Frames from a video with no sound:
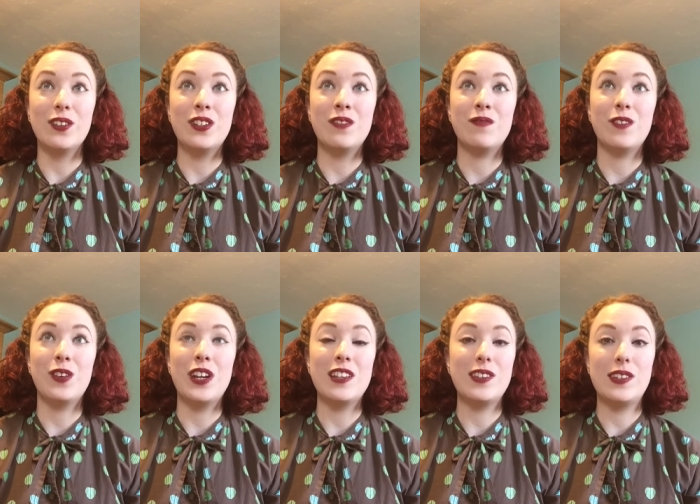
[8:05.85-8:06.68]
on
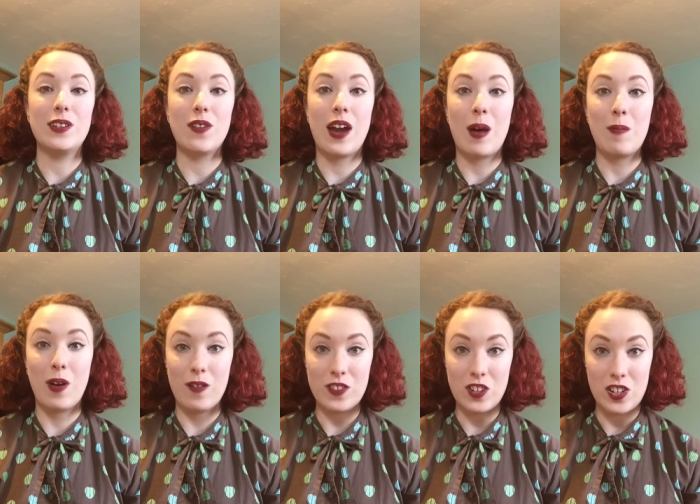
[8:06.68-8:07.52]
Instagram
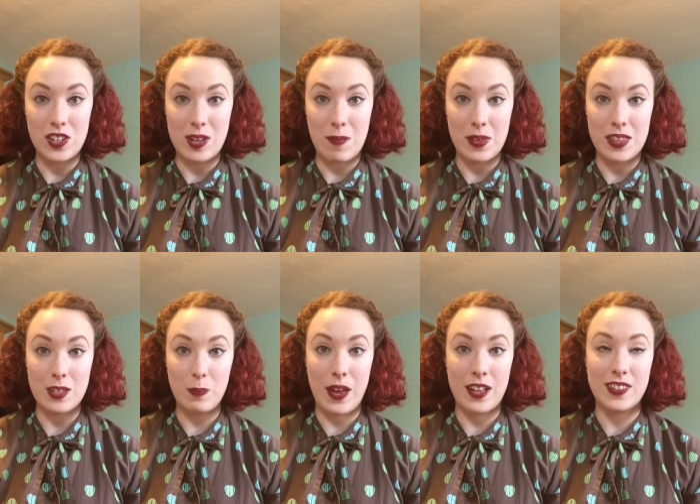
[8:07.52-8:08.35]
after she sent me
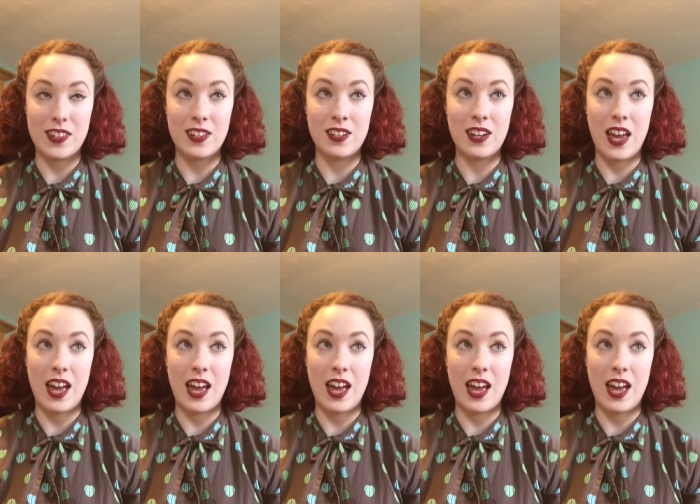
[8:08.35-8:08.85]
this pattern,